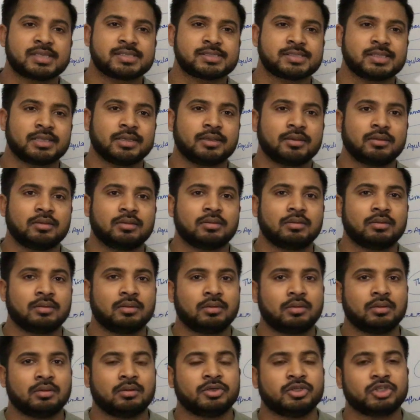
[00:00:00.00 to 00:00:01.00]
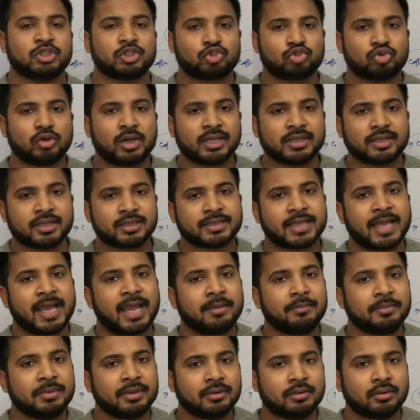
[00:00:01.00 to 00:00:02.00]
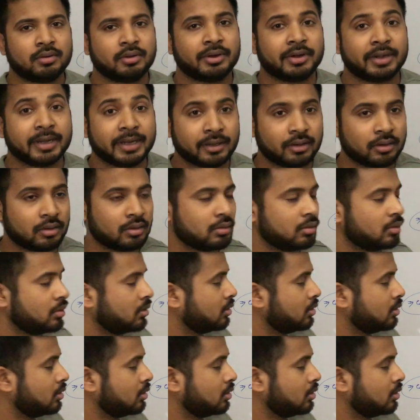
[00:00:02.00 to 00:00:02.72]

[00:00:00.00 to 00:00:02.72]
can say destroy the thiamine ring,